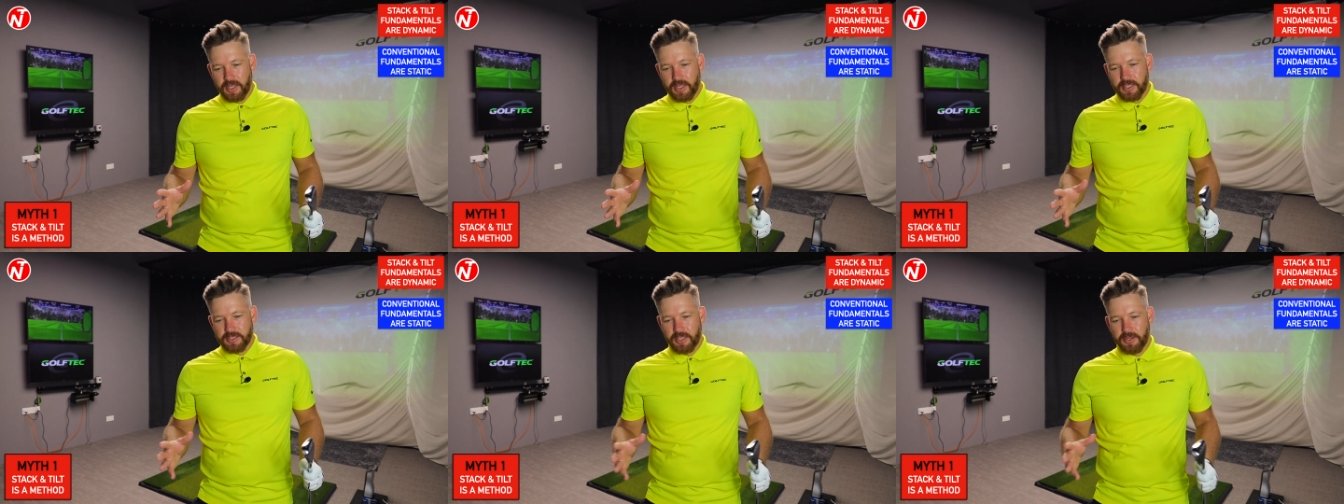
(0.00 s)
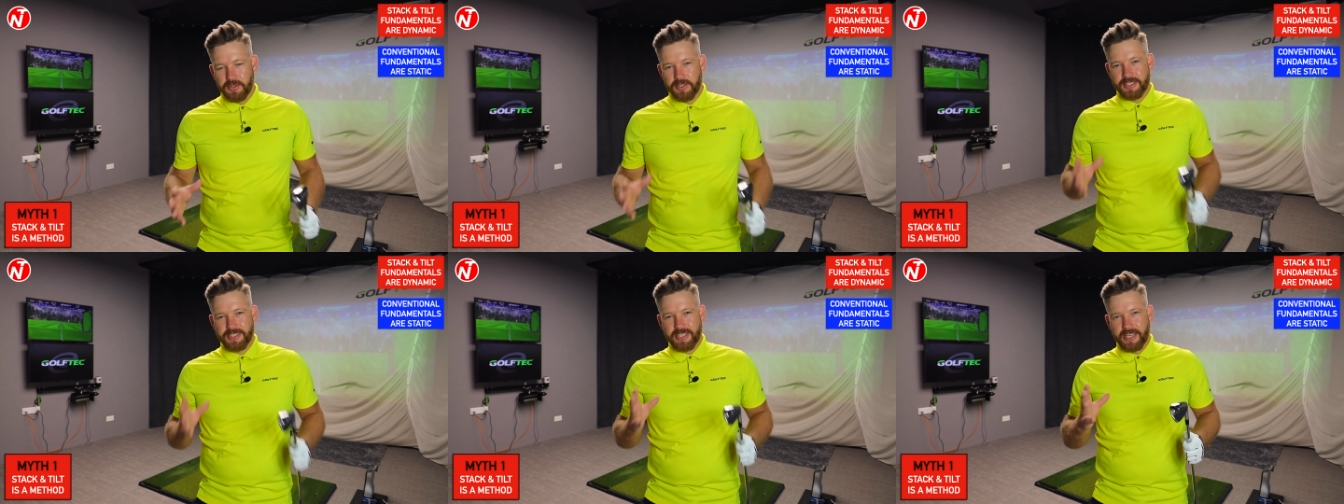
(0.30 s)
So
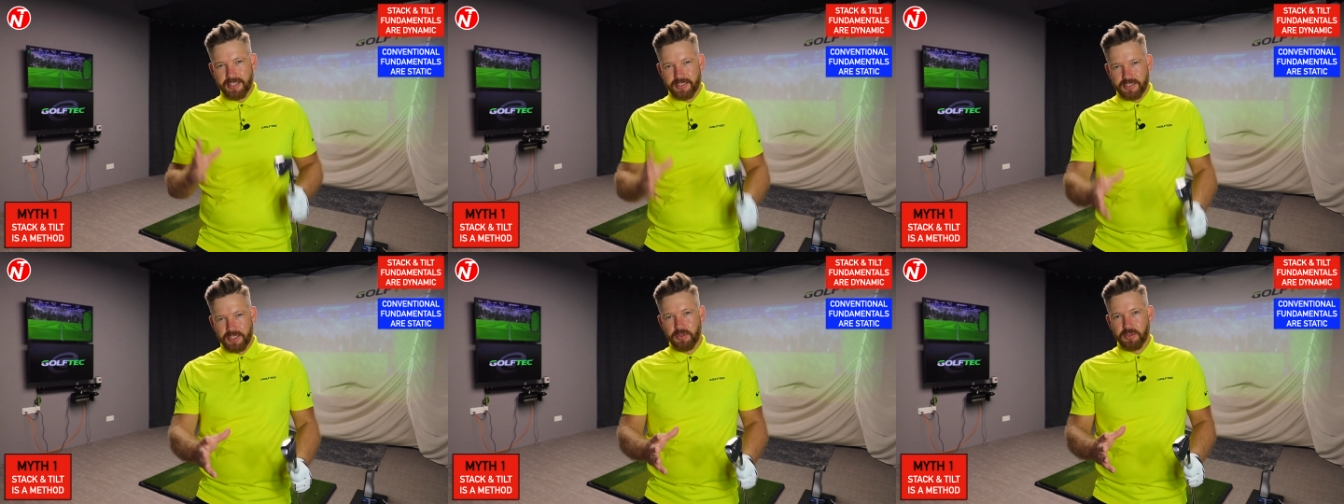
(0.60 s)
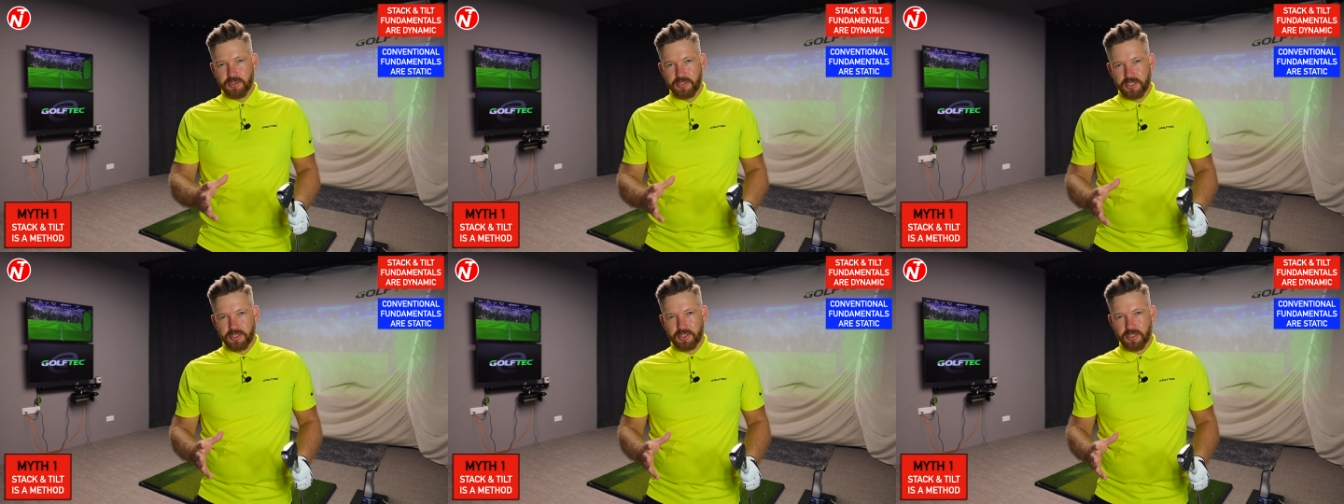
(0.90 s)
in the stack and
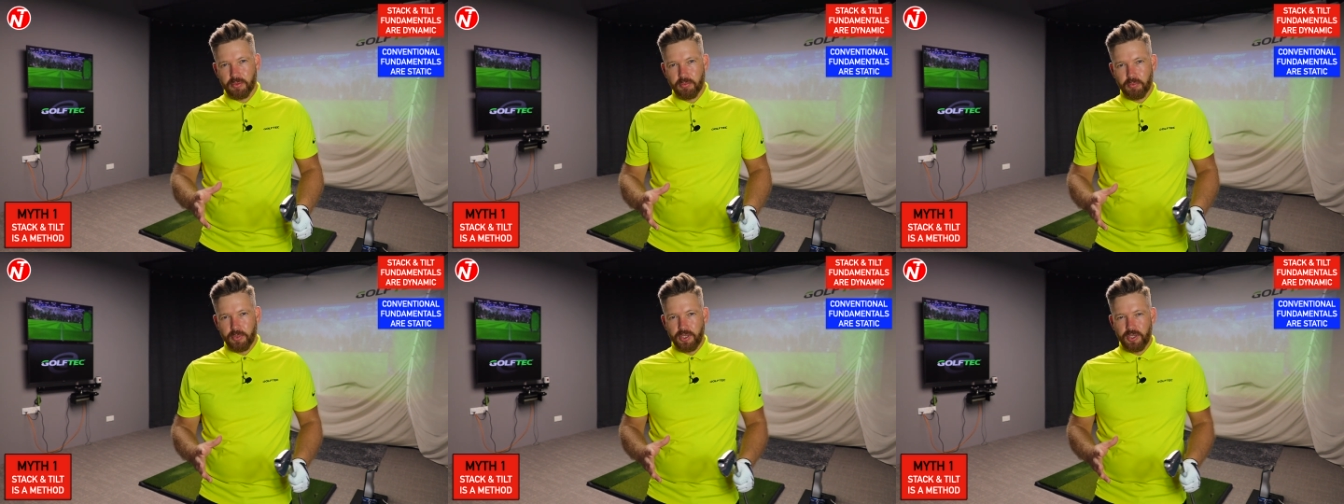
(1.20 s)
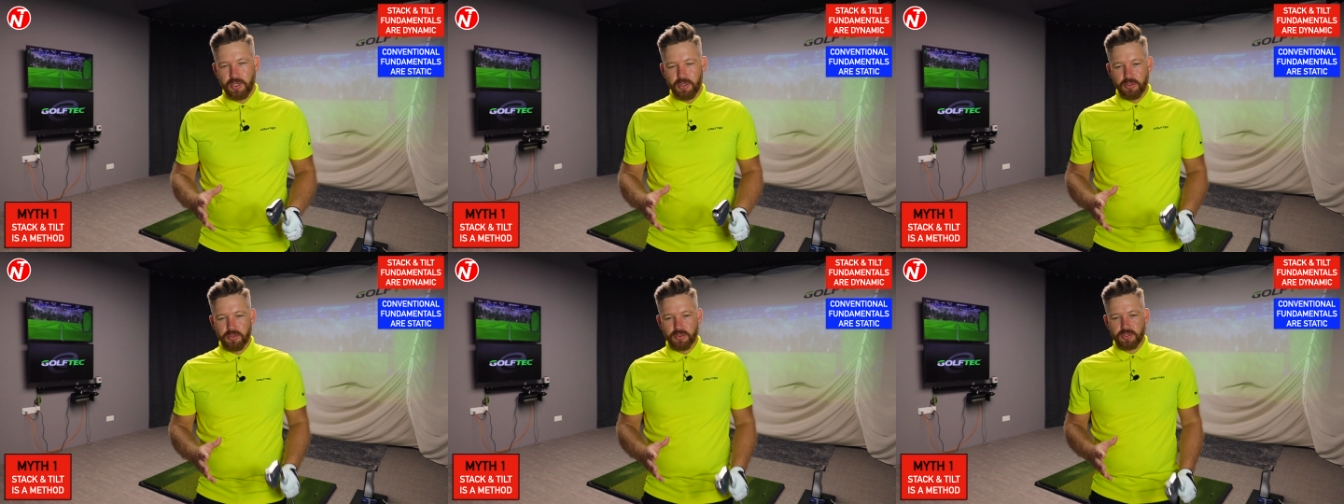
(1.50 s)
tilt system, we
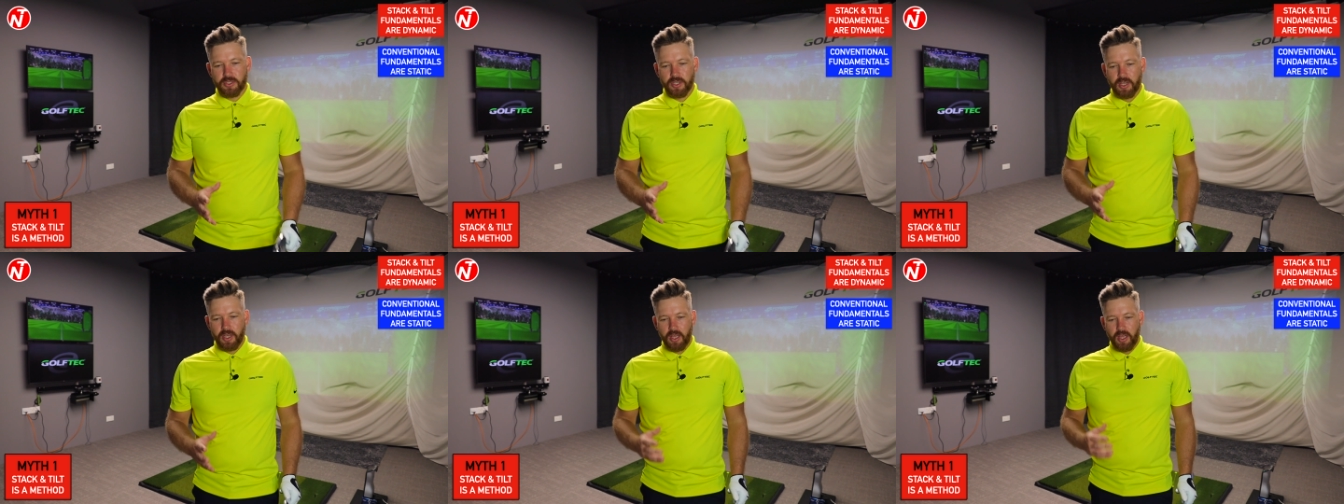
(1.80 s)
use